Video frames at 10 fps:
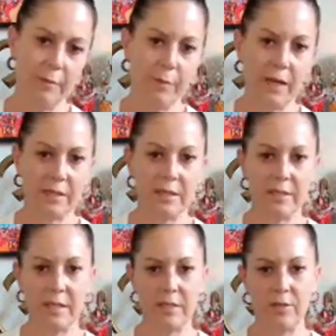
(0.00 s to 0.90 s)
And then back
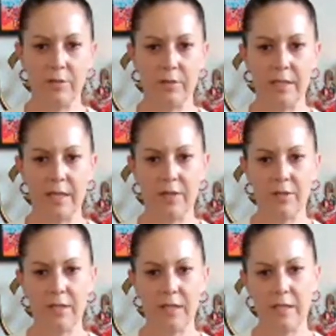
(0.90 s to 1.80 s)
to center
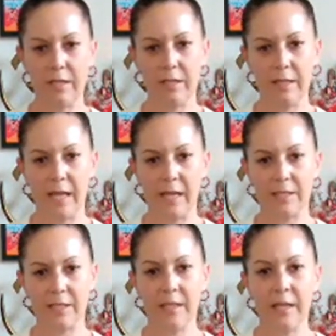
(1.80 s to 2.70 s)
again on the
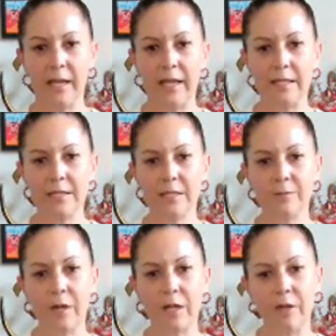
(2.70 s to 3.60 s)
inhalation. And this
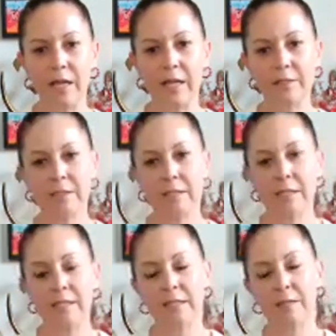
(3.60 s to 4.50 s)
is 1 round.
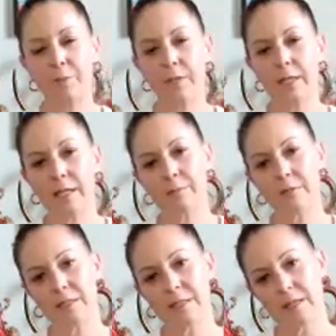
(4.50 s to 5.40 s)
Complete
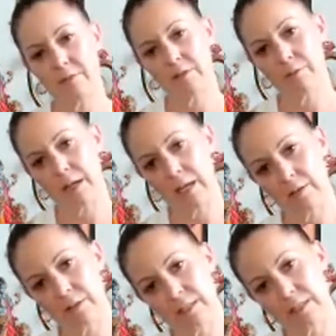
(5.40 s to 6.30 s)
up to 7
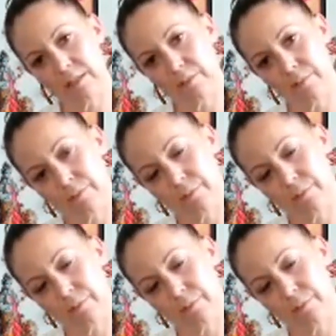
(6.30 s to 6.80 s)
rounds.